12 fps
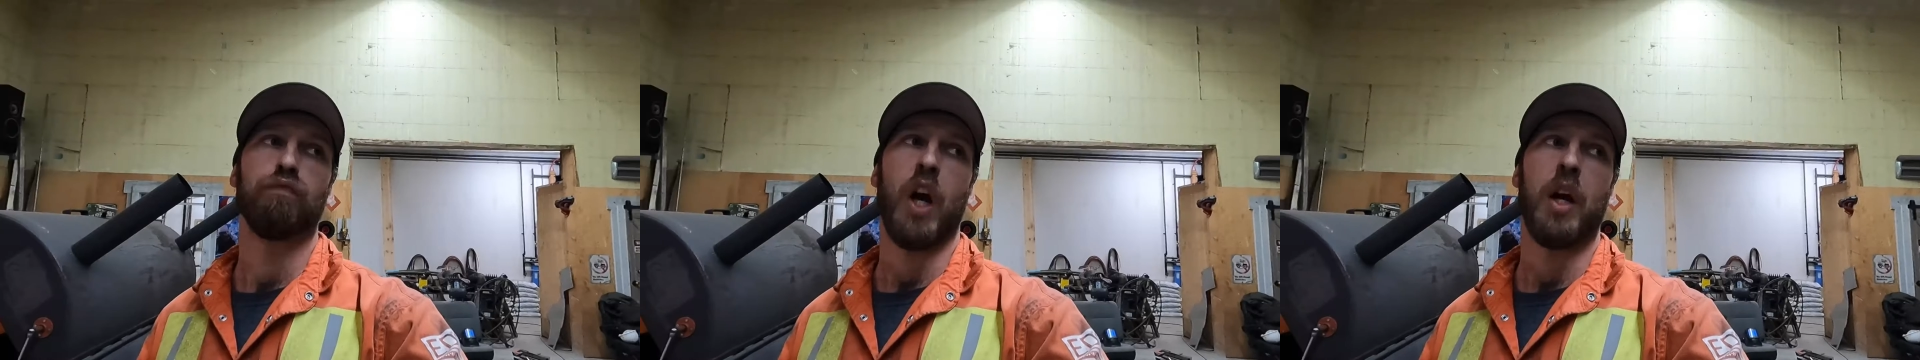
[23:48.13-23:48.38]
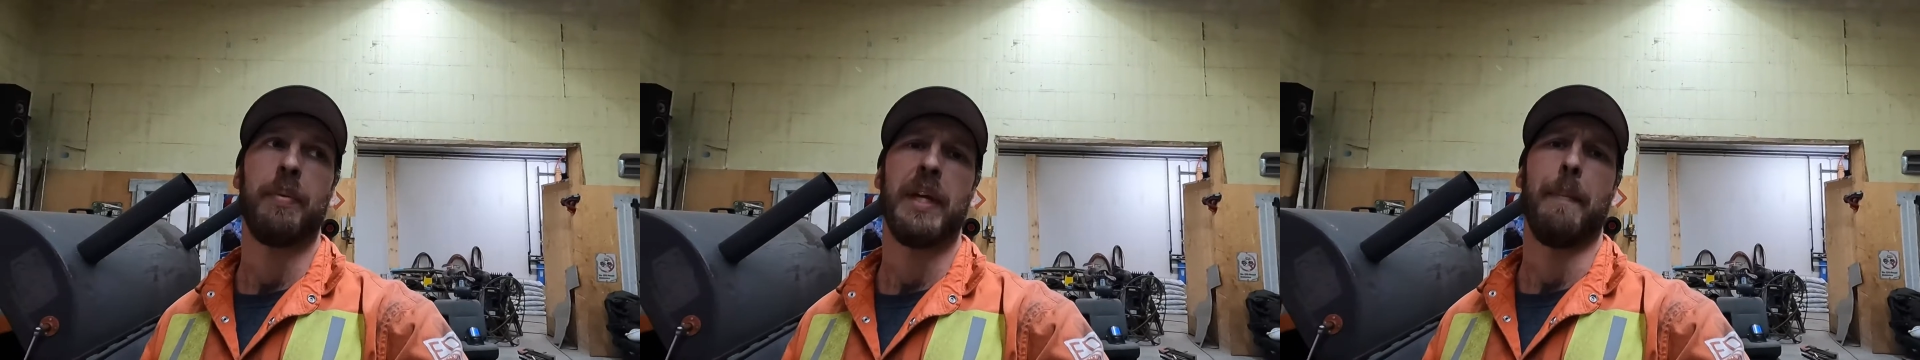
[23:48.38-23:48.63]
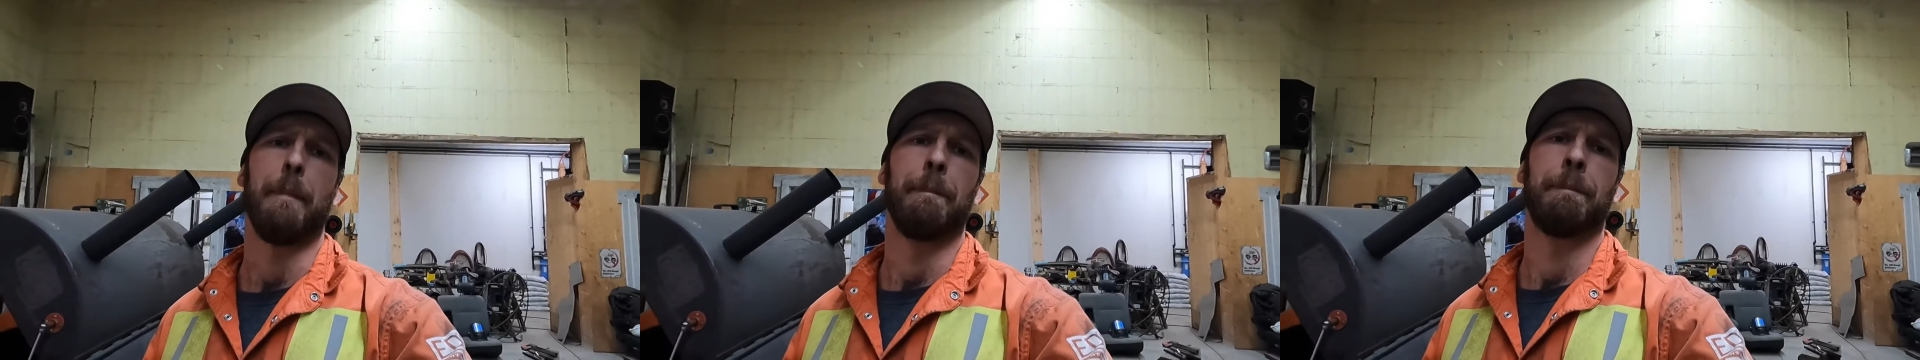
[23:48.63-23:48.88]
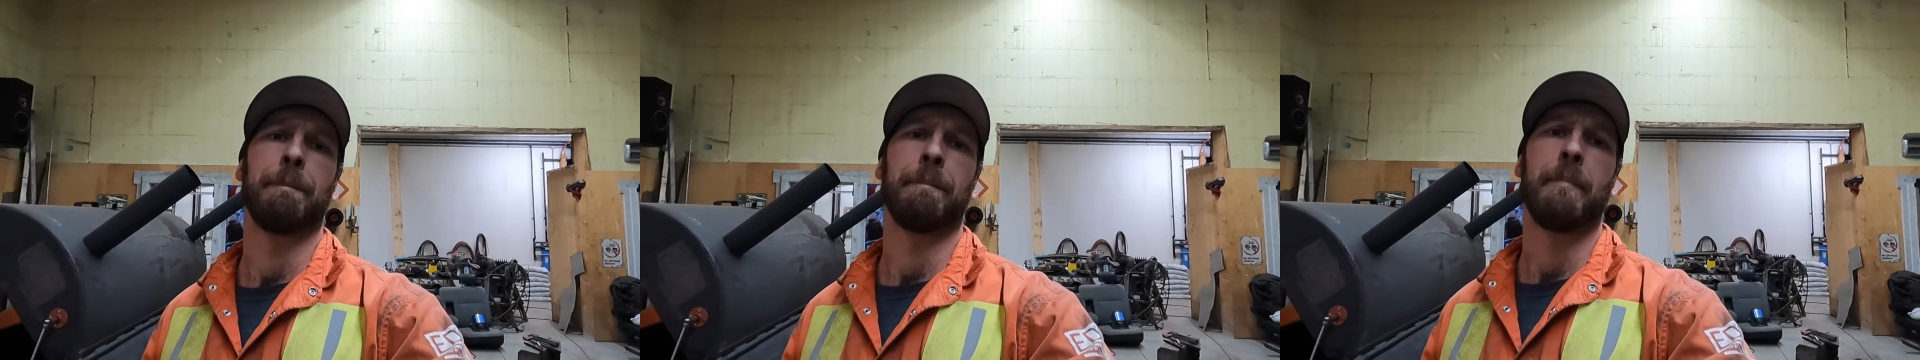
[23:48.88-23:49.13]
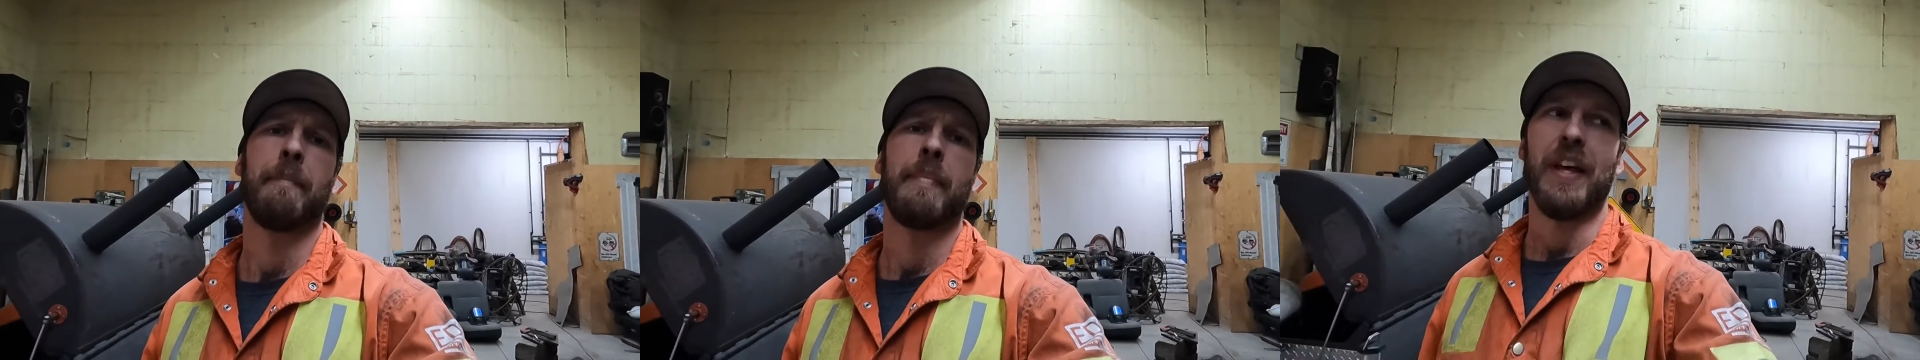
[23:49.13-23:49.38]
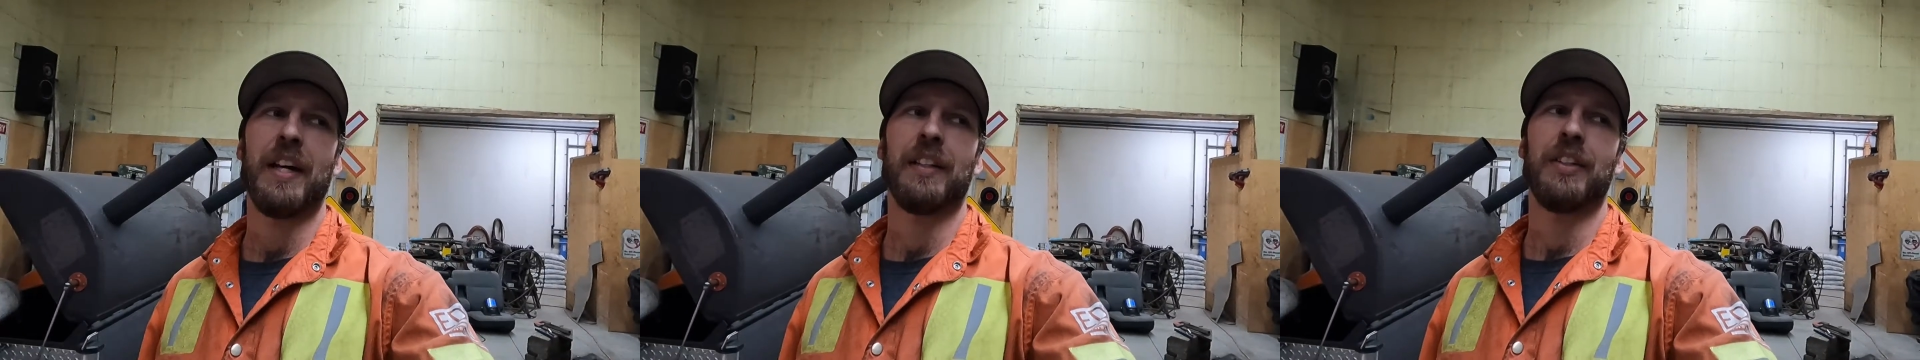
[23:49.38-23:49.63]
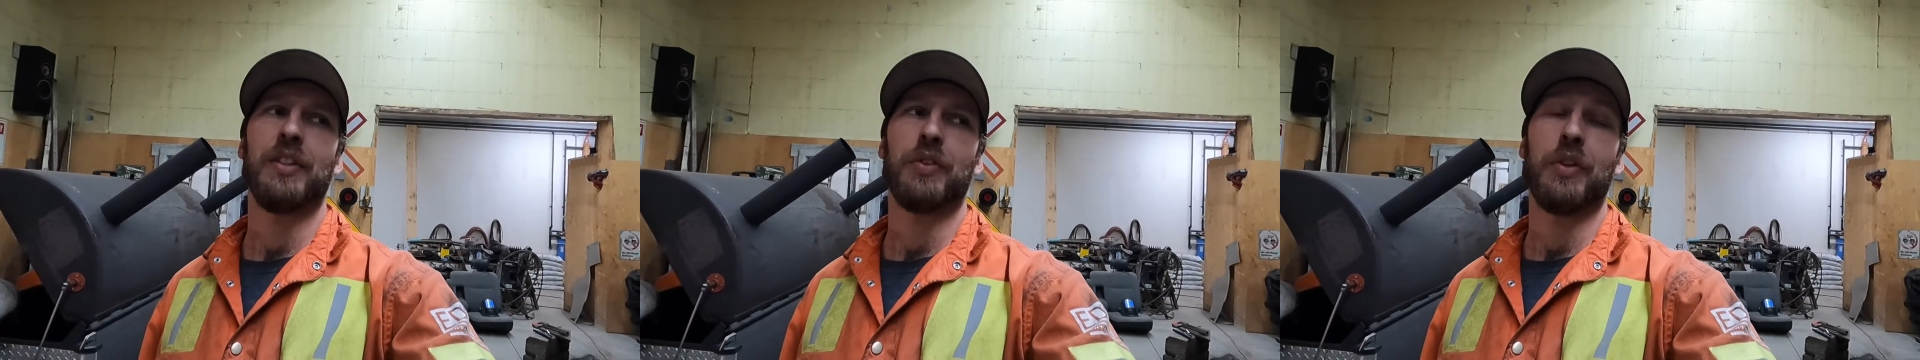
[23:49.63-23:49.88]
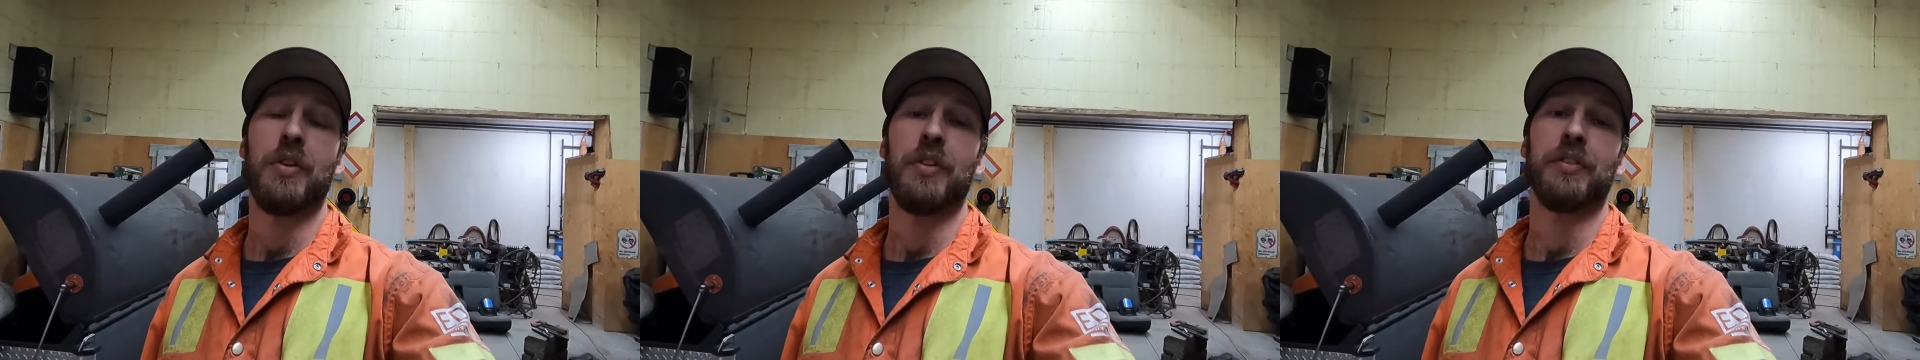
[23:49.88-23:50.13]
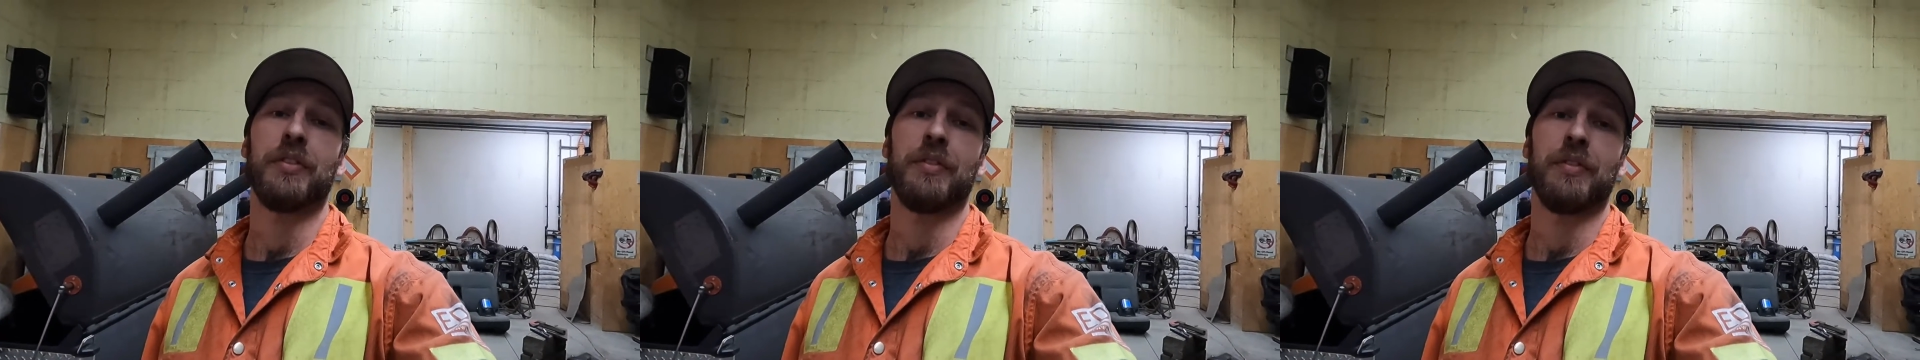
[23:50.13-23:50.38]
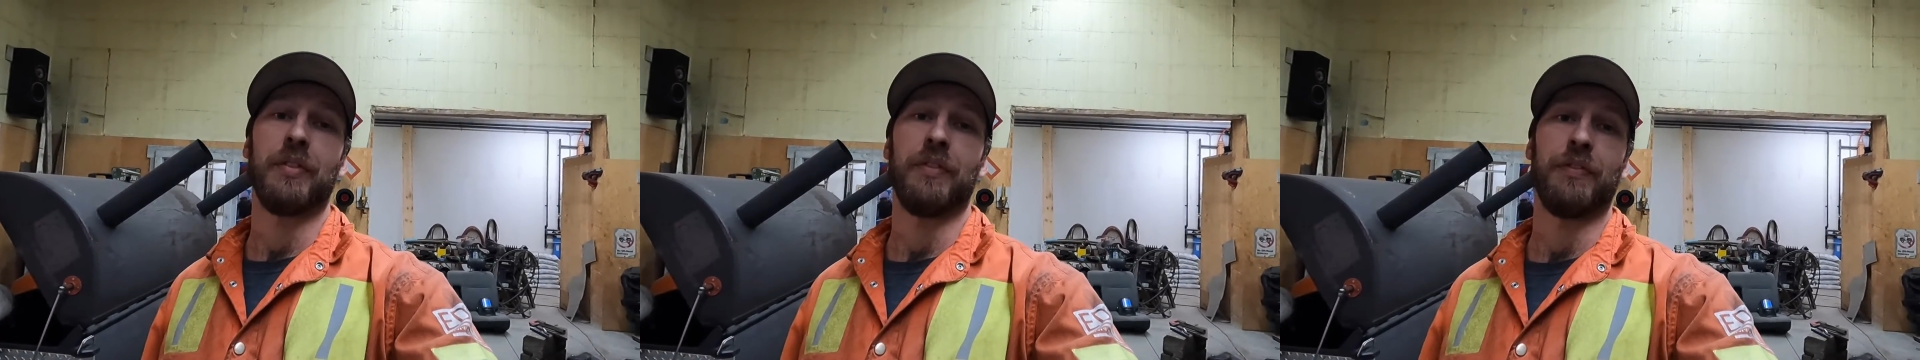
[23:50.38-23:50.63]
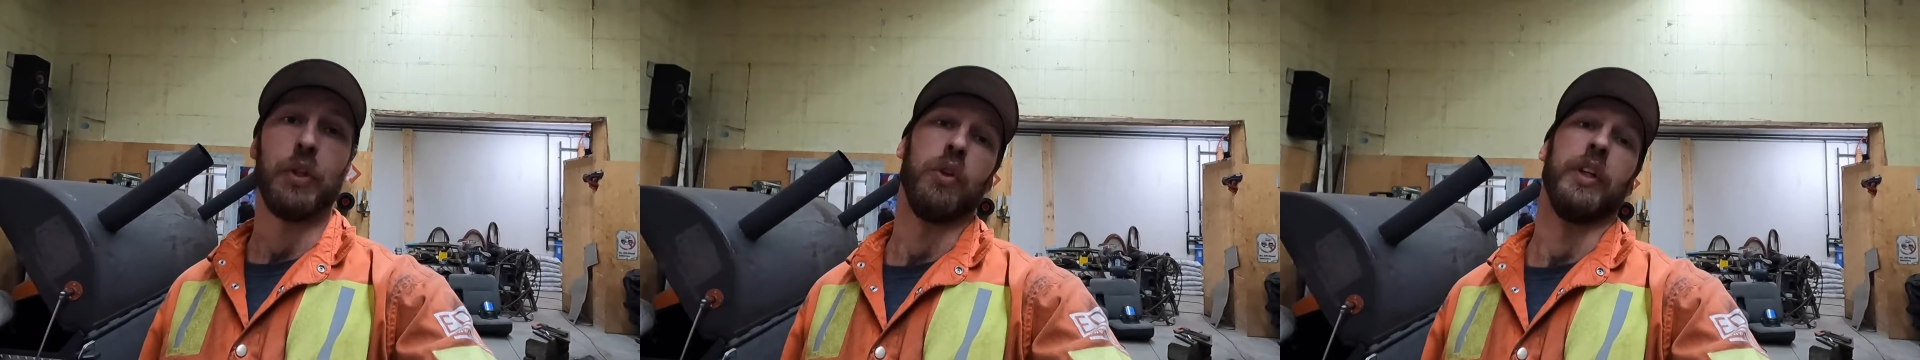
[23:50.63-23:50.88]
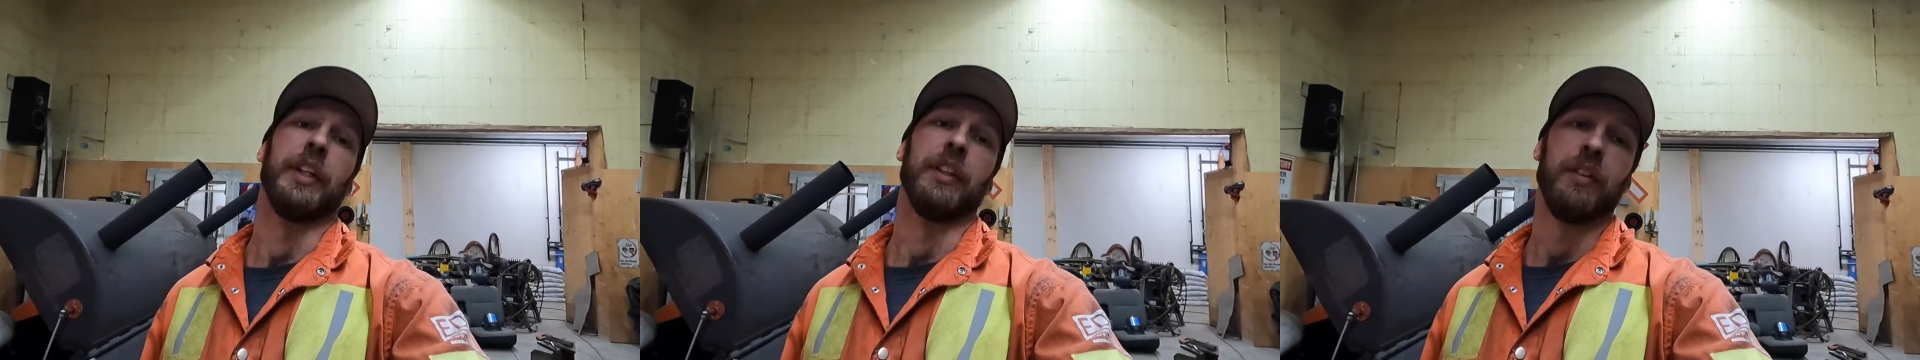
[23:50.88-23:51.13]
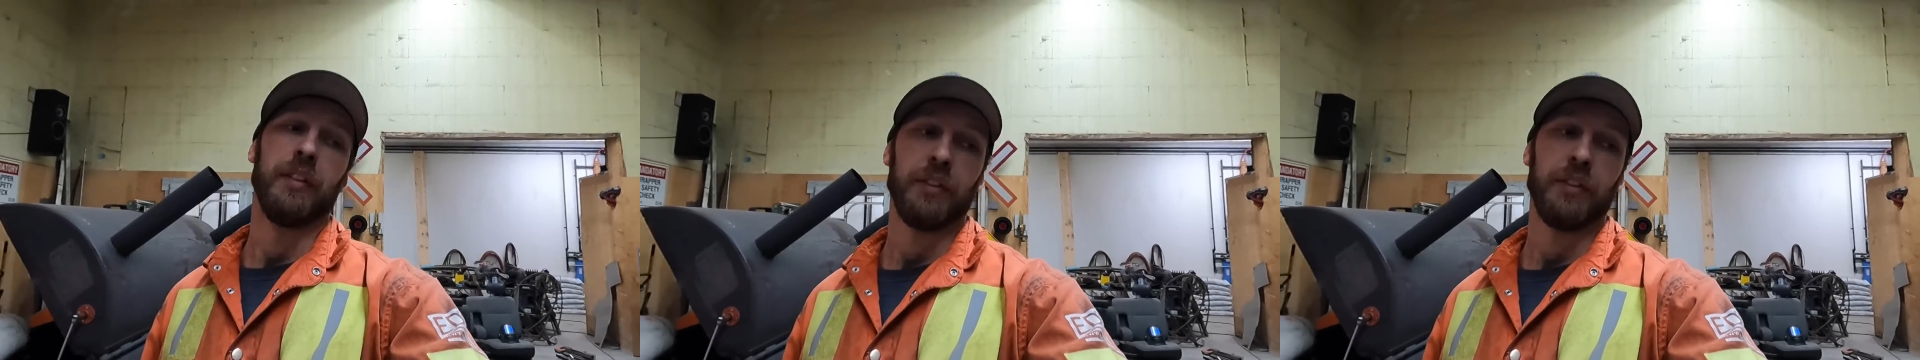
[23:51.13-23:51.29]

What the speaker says: RPM. That controls fueling.